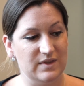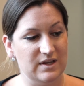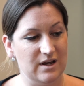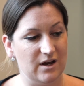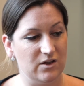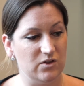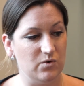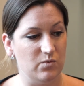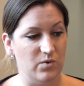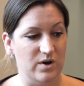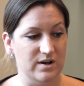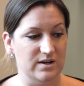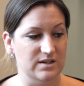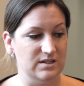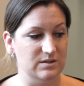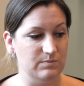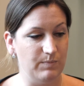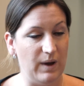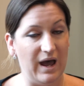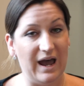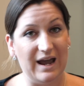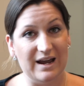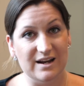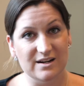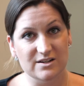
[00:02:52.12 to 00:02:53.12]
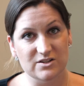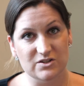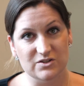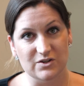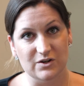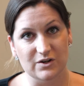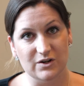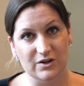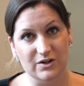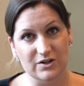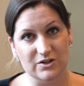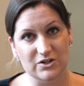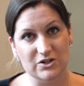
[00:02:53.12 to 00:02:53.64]
The other one is paid
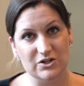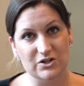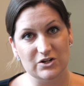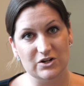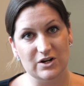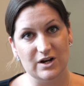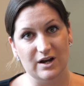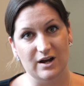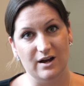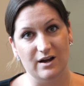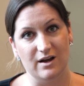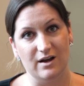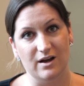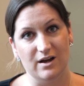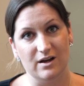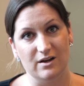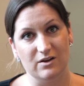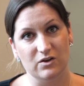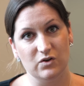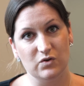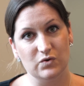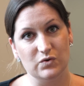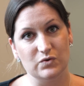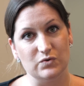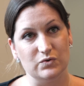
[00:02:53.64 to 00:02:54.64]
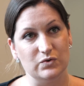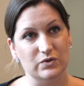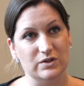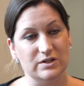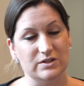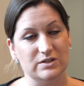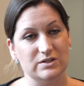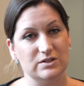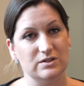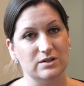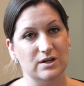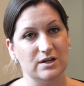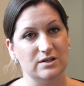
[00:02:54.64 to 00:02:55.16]
search. Google
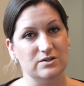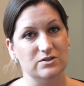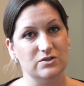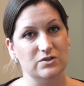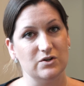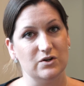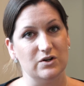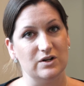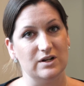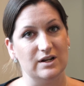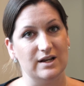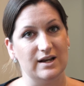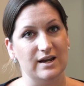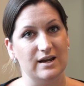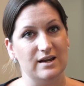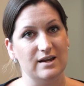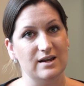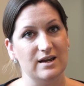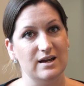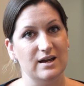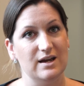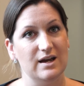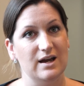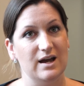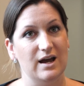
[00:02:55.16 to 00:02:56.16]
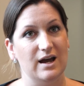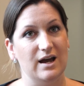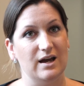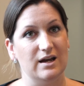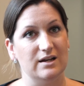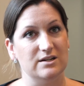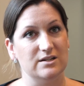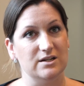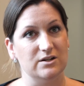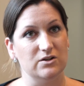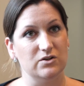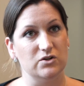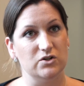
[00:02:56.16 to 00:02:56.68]
has certainly
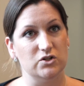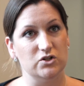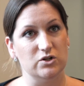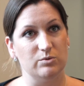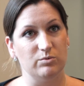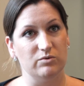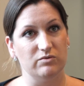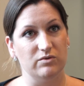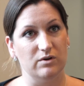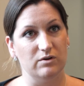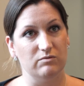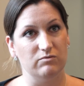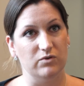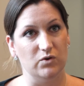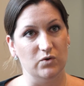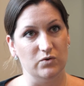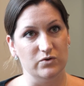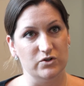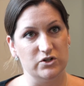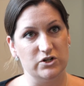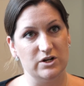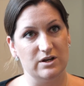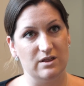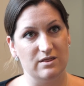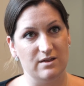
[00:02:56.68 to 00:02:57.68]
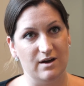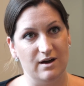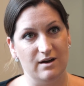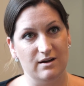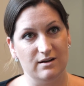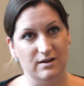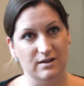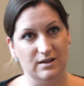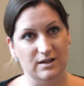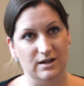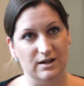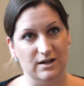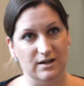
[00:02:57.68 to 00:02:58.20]
done a good job of launching
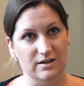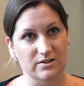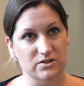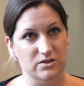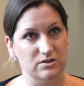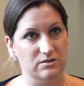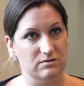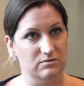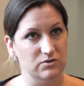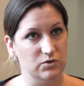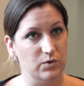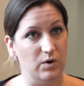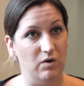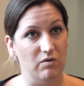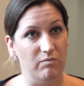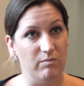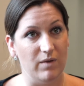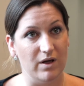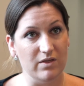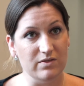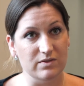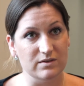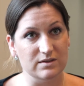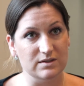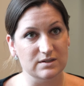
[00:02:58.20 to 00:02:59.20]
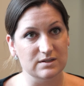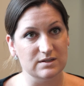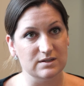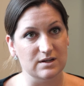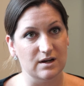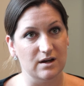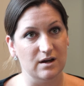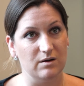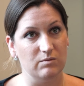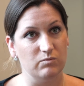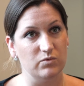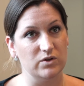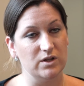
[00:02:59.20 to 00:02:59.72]
that in the last 12 months
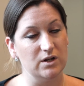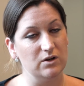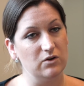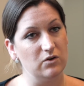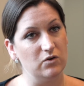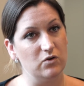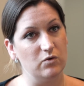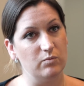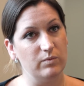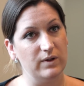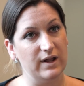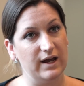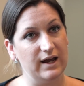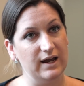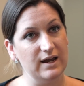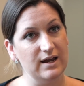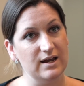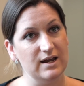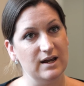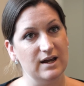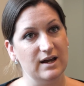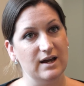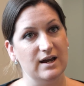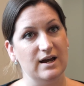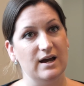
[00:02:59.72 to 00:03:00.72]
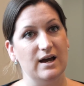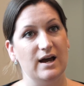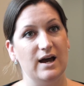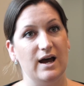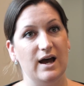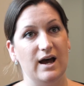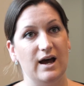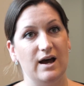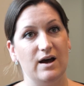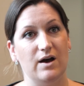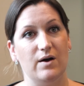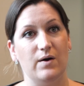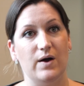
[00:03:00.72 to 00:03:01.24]
within Google Play.
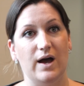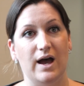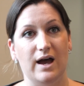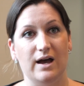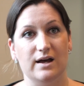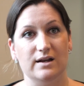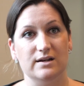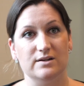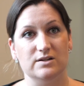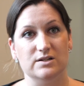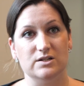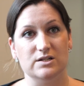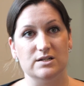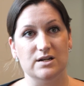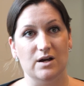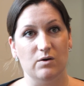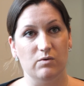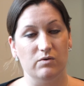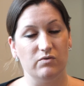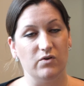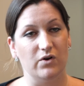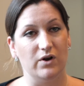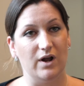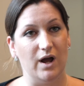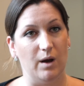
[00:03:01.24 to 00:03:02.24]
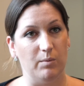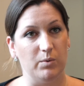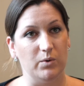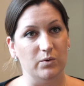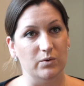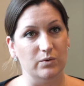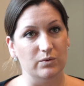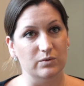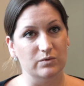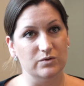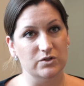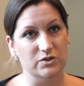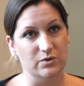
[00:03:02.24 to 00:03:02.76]
And now we've got
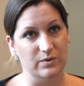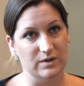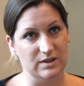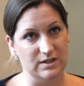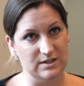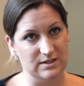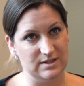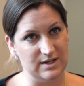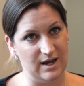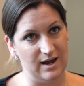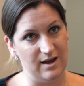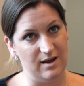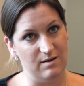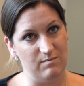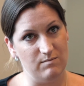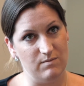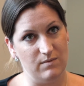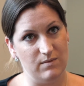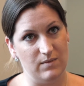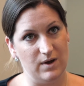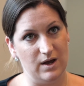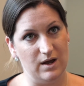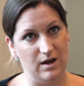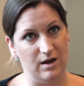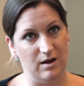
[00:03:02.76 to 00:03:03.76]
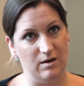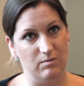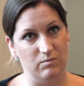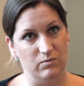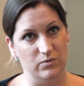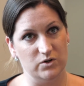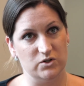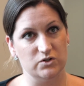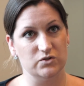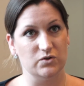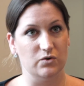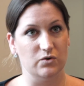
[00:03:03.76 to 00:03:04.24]
Apple doing the same, which has